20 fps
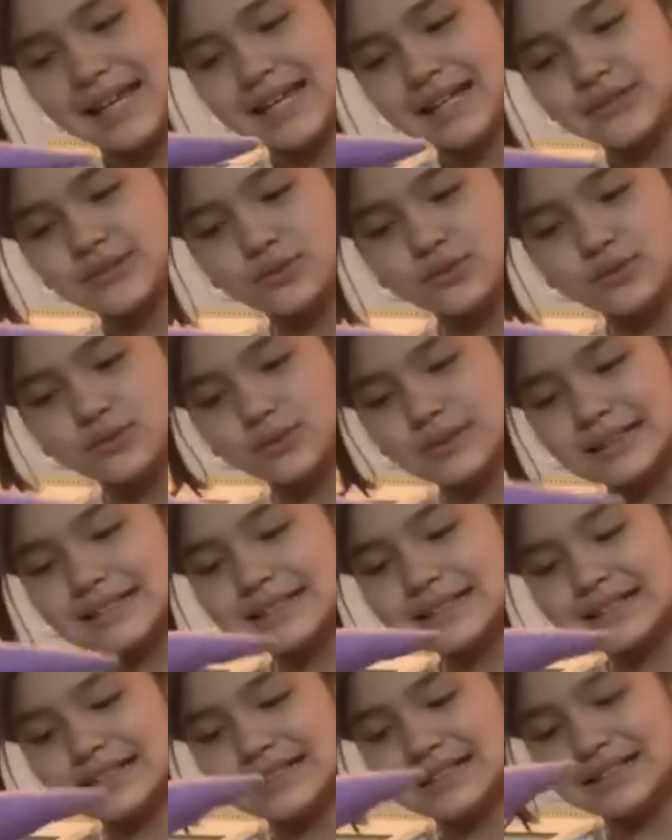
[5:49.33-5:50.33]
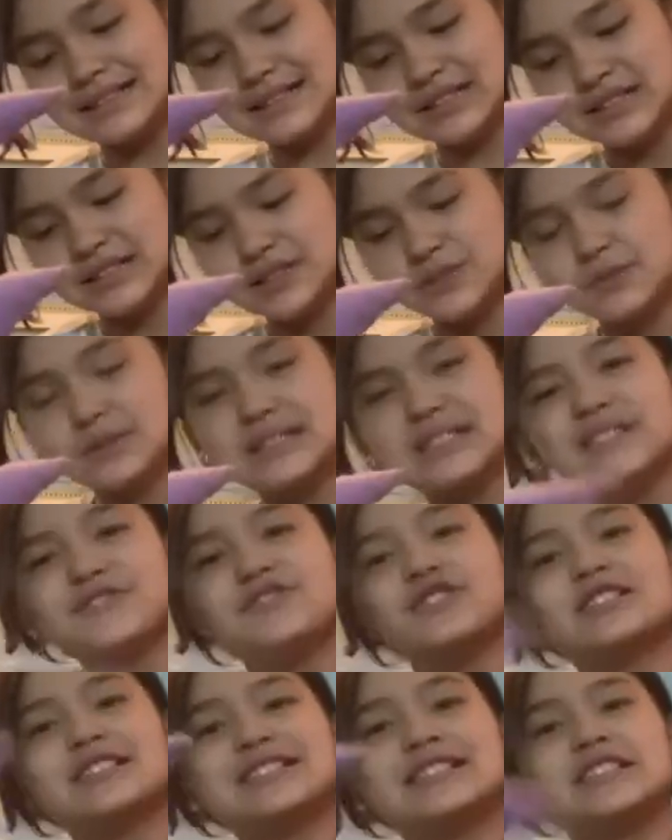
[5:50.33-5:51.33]
Well,
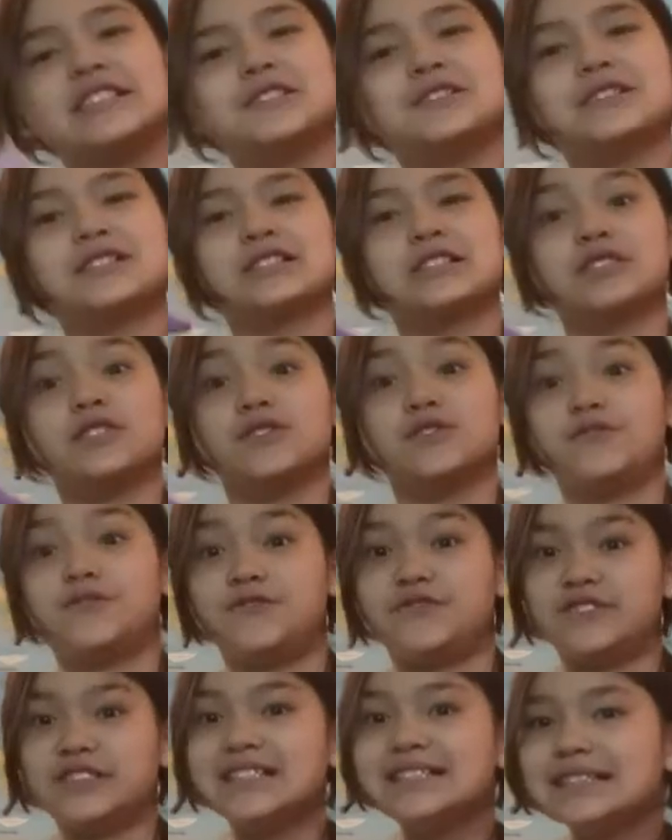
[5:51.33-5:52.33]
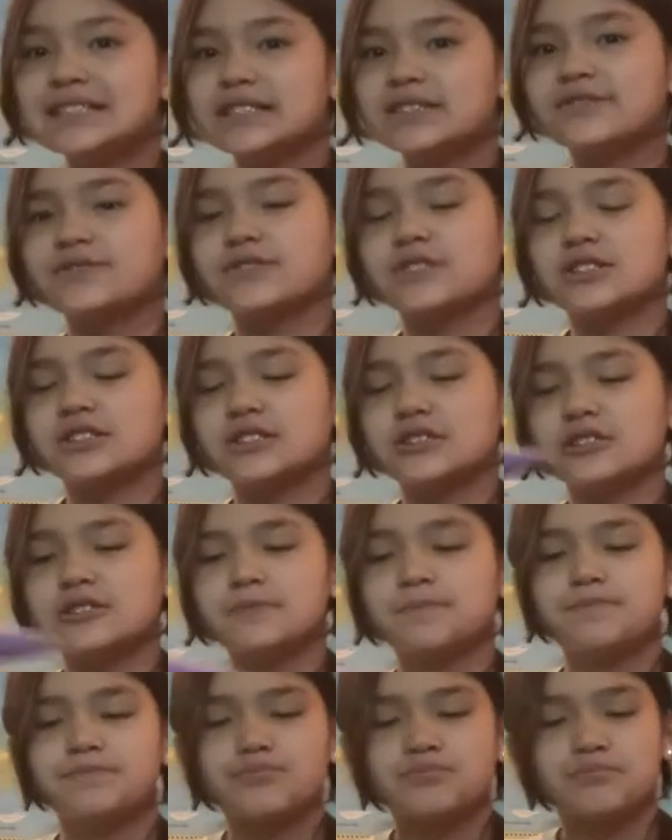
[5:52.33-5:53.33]
whenever I do her a favor
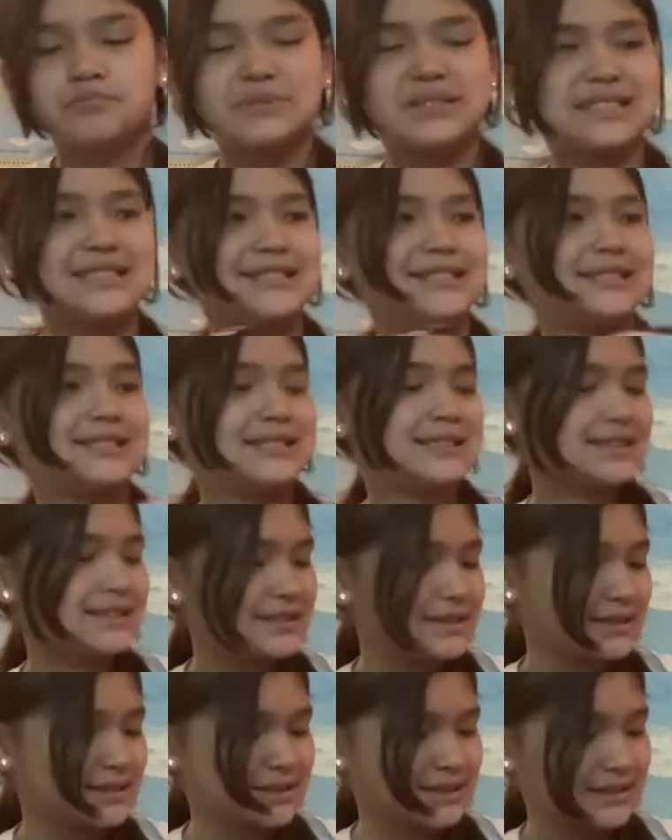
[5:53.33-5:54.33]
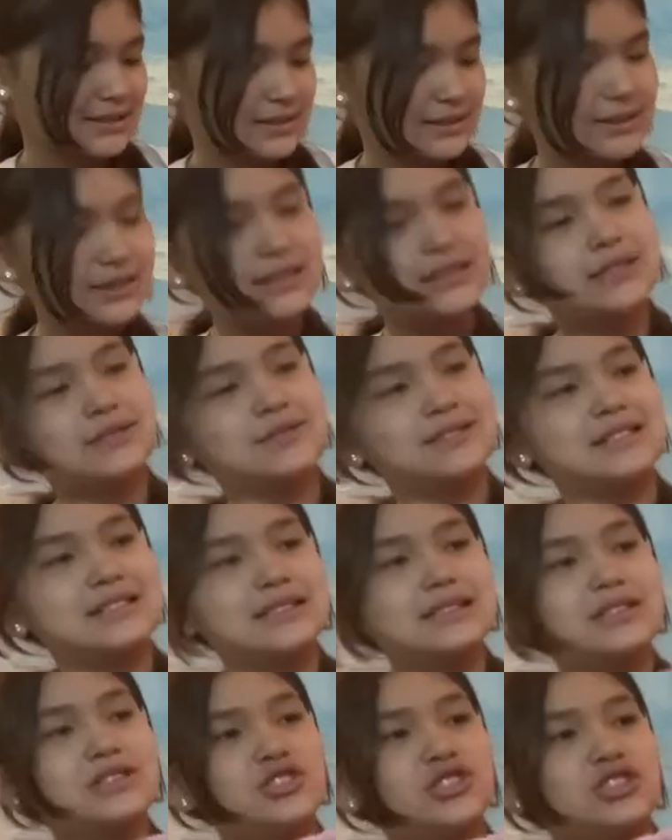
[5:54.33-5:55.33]
by stinging her so it's
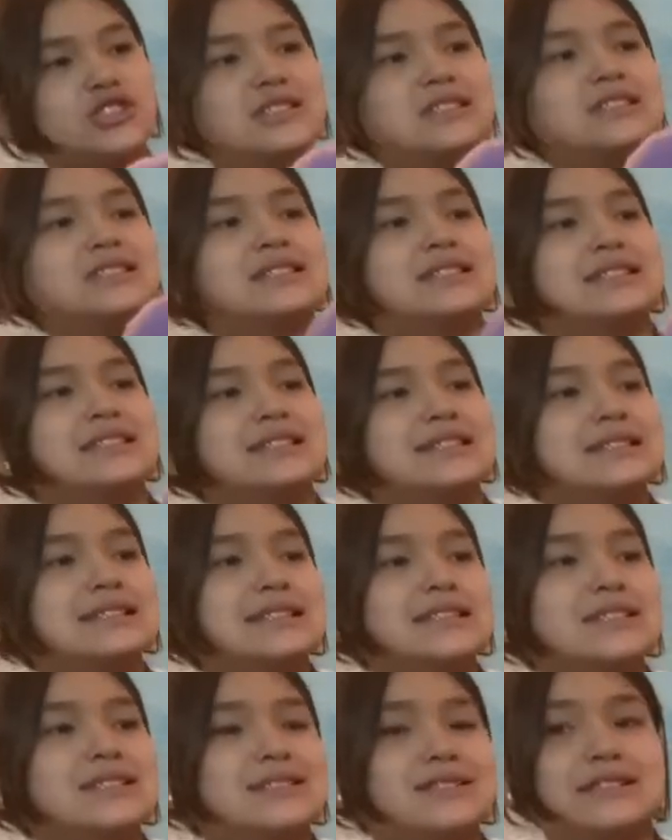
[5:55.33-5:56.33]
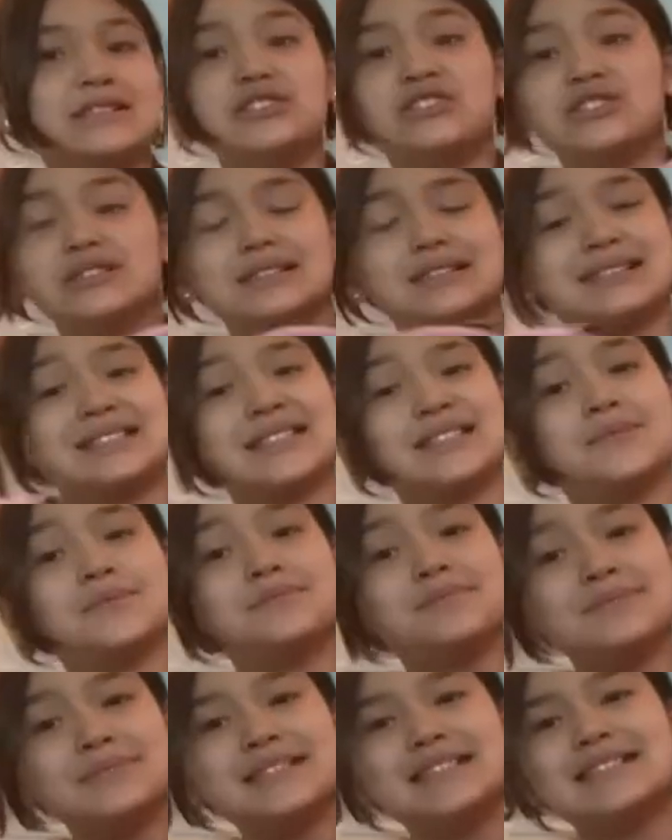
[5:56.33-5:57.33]
itchy, I hear itching is an
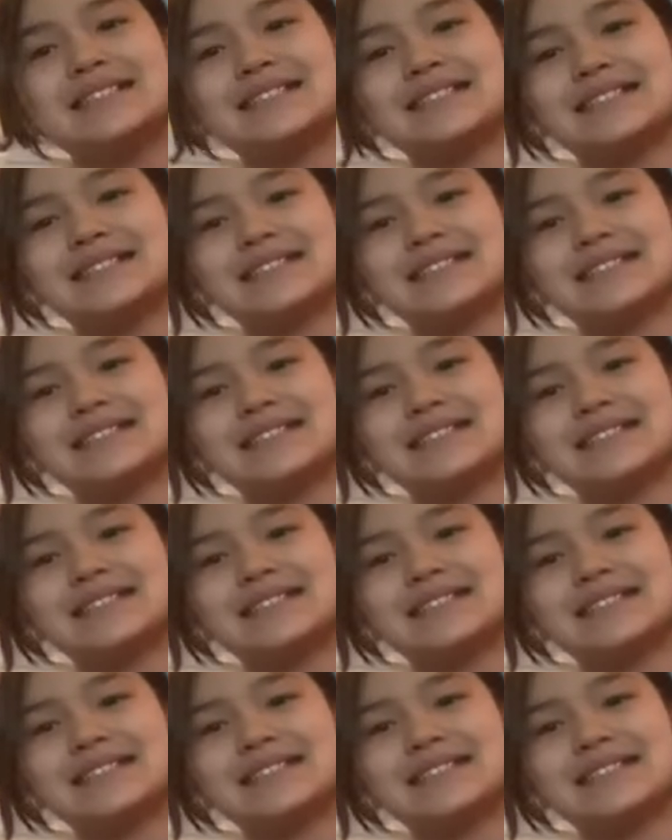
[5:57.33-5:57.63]
amazing